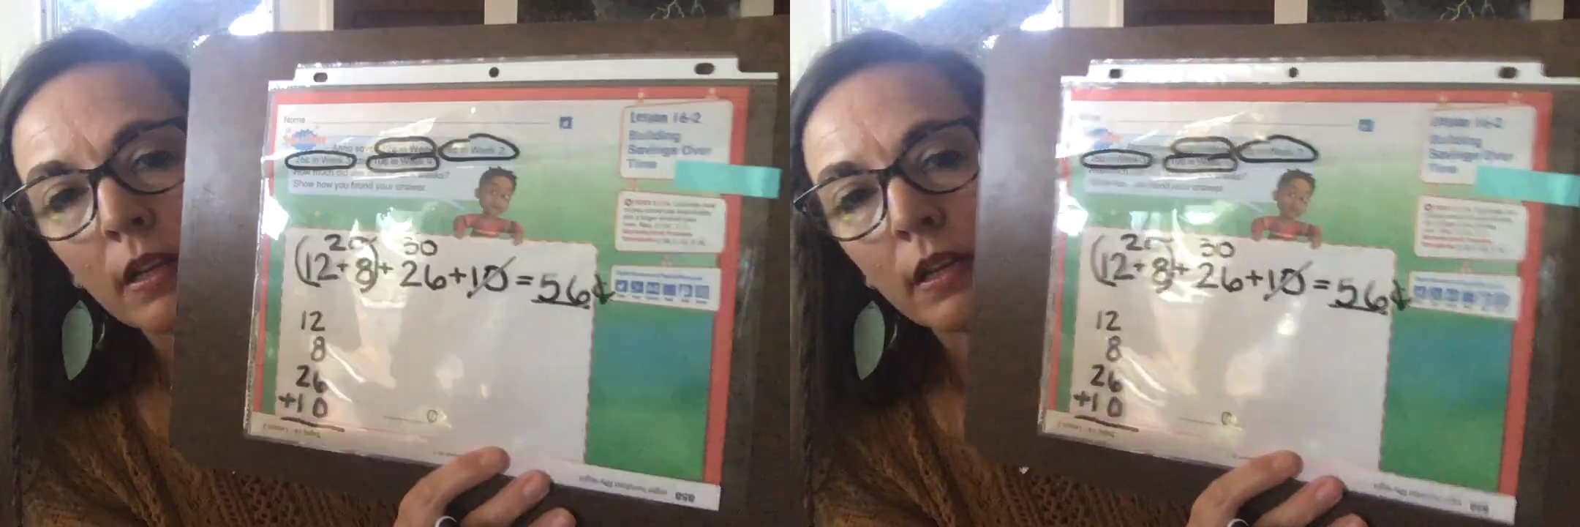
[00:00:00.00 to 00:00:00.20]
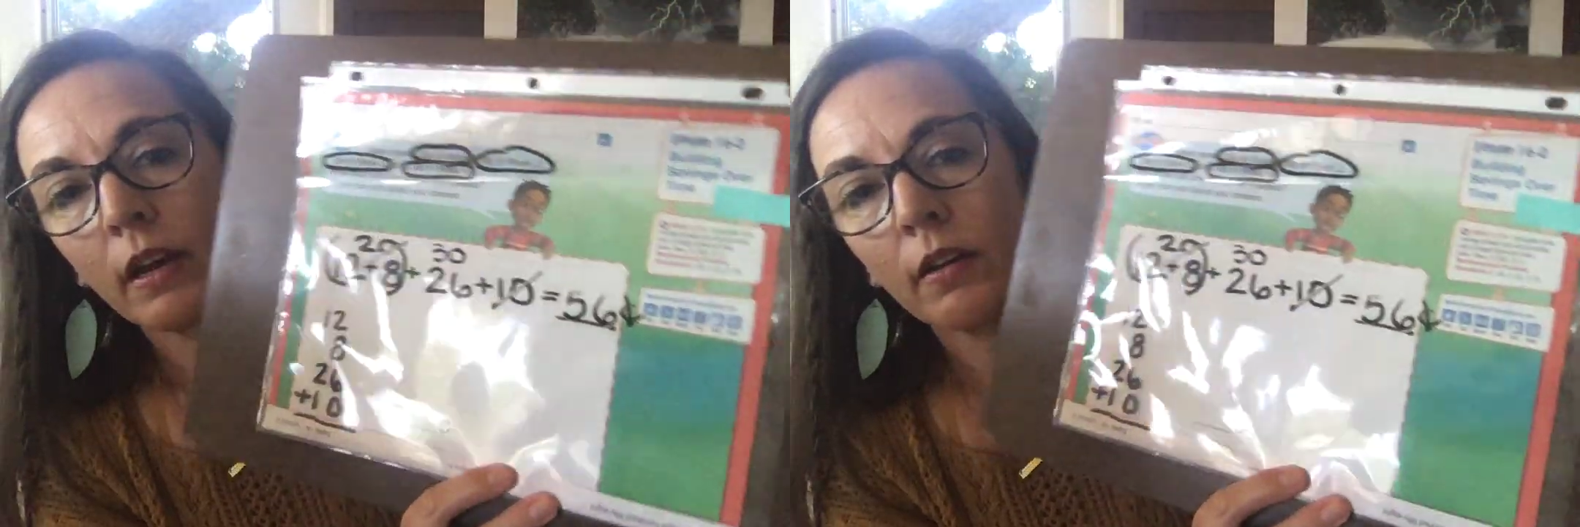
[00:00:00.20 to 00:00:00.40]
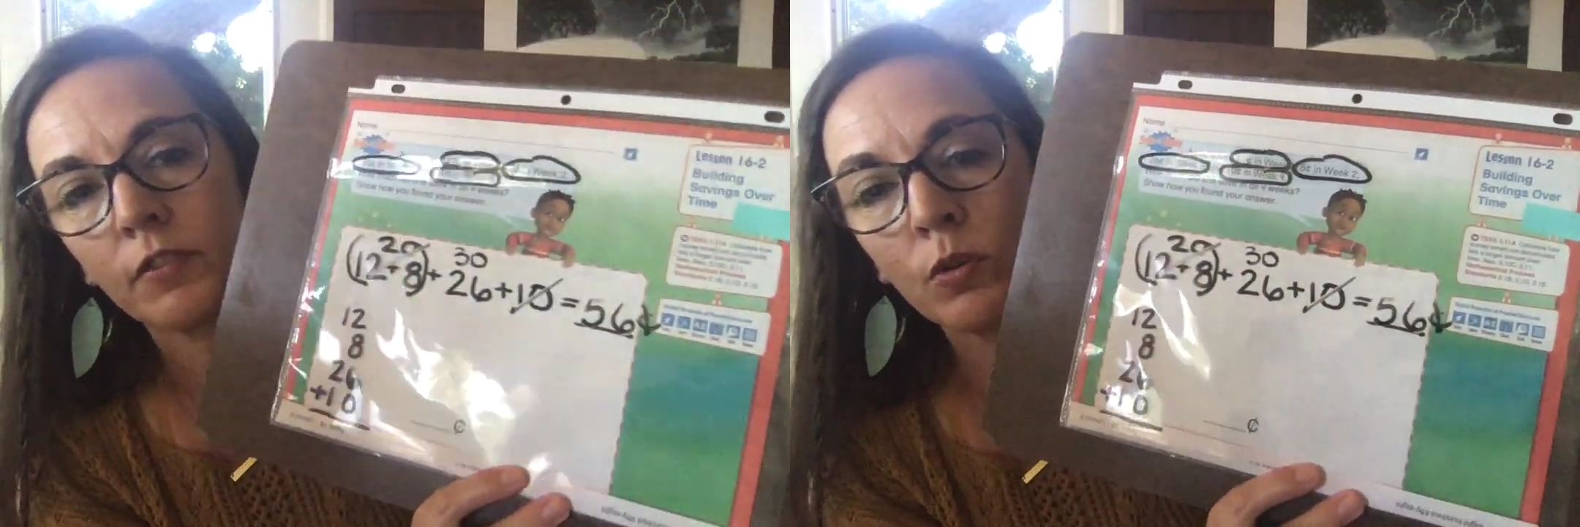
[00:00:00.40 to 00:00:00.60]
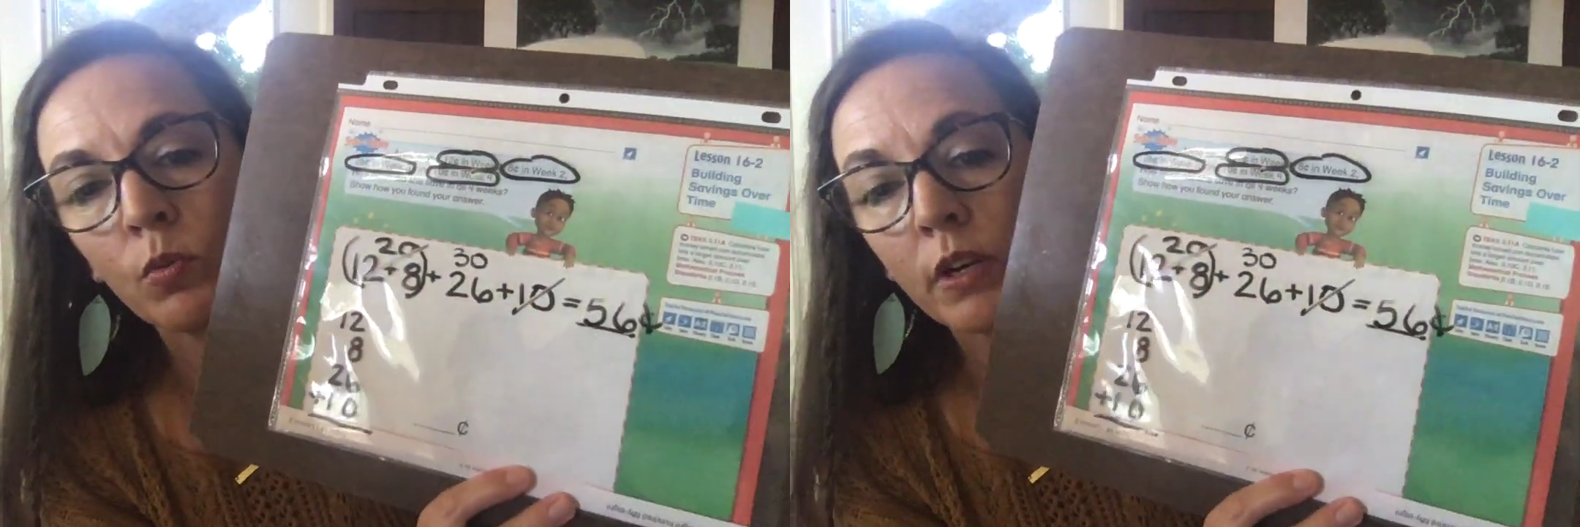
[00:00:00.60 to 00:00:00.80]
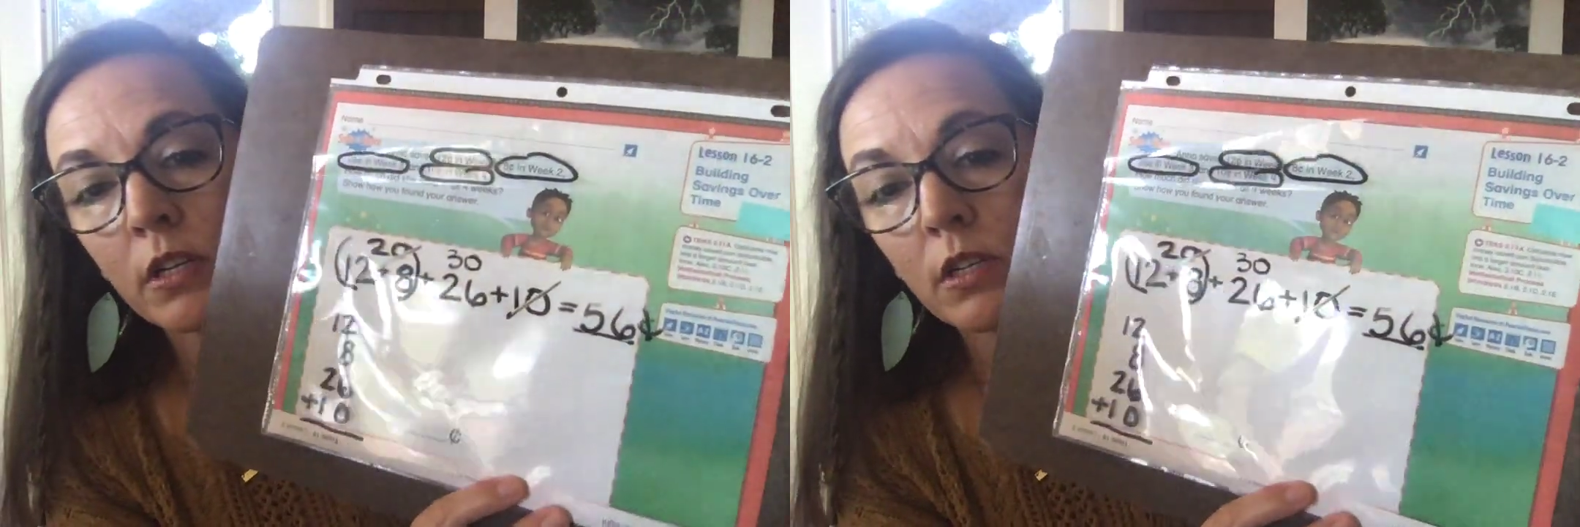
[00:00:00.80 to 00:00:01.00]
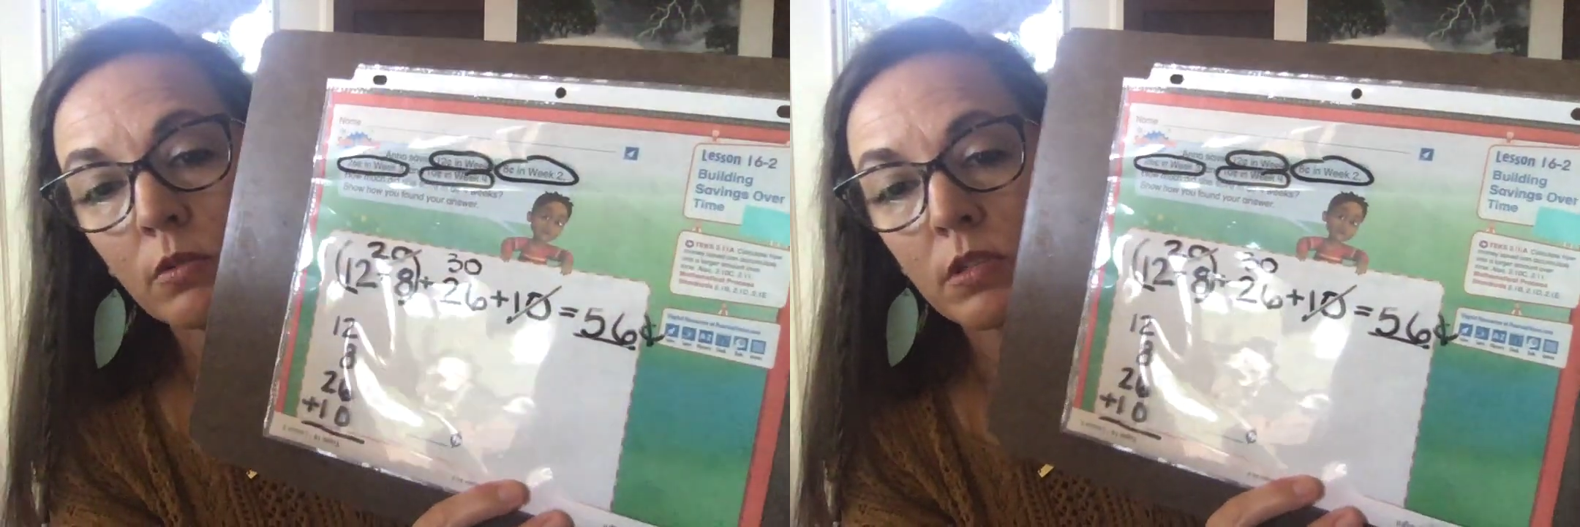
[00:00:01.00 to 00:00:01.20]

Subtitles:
Now, if you wanted to use